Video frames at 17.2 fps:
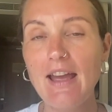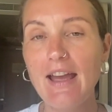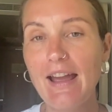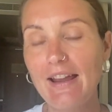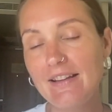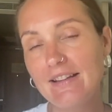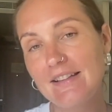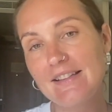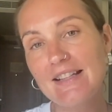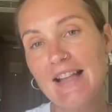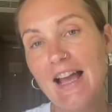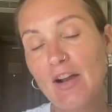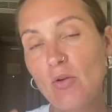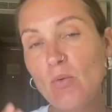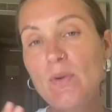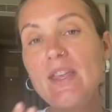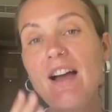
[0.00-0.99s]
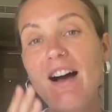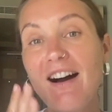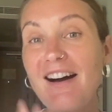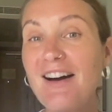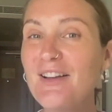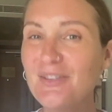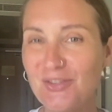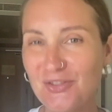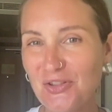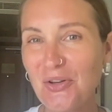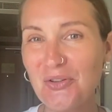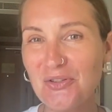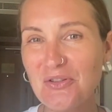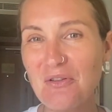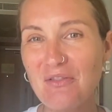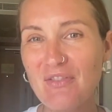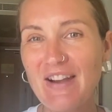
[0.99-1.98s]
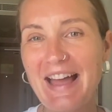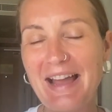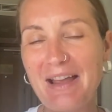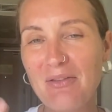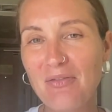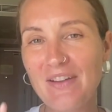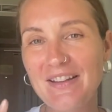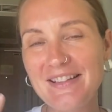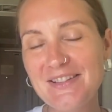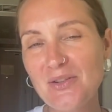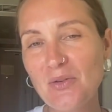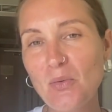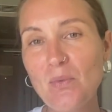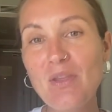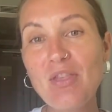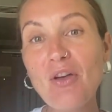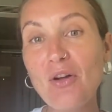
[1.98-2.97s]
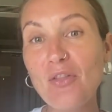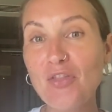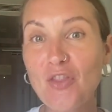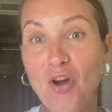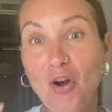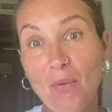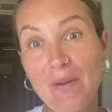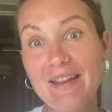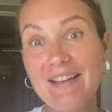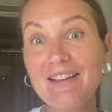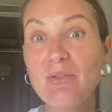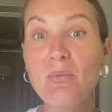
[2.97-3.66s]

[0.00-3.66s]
It's like we are source of life, and so without knowing,